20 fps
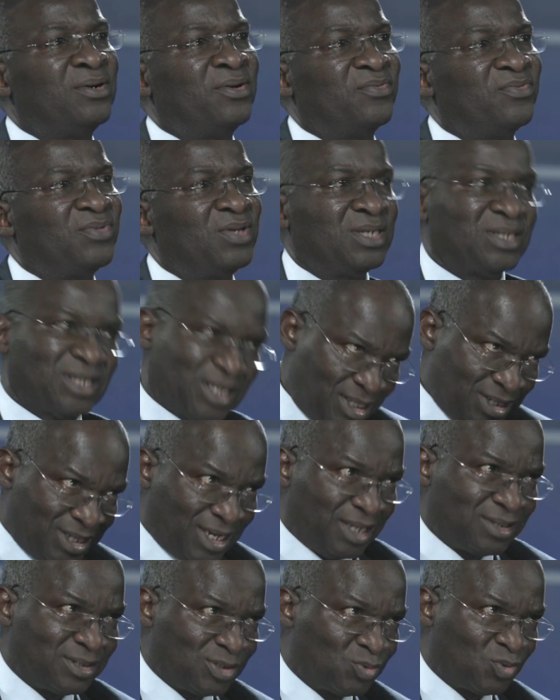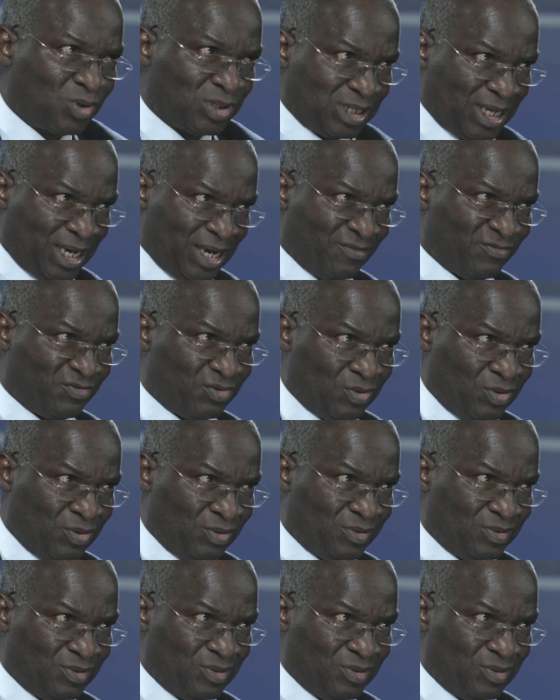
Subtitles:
of things. That is what I have done.